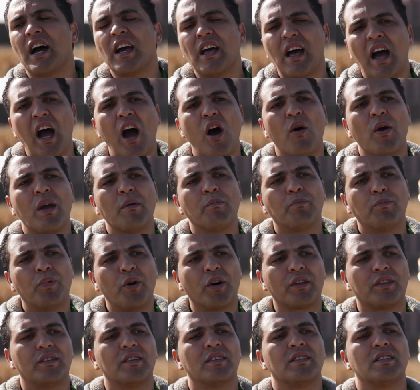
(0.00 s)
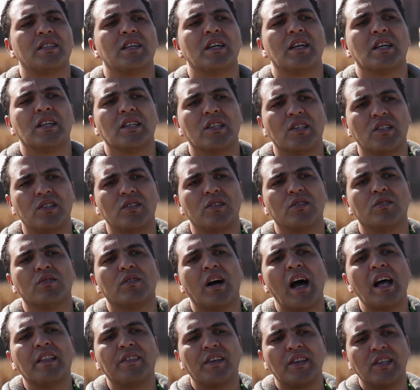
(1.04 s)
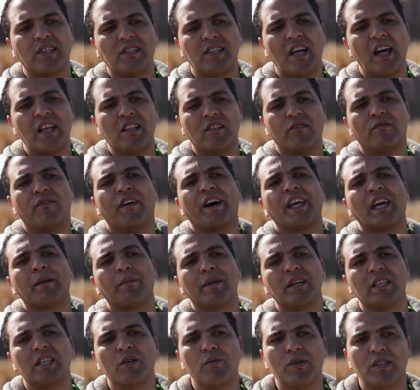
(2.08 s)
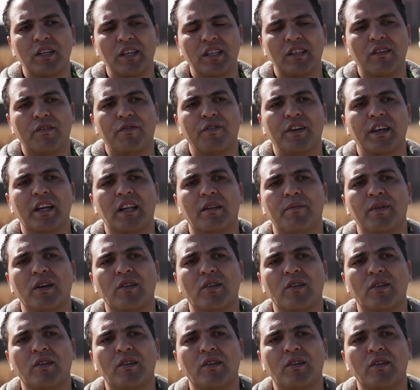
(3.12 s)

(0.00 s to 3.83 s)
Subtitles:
how important it is to understand the variability within the field,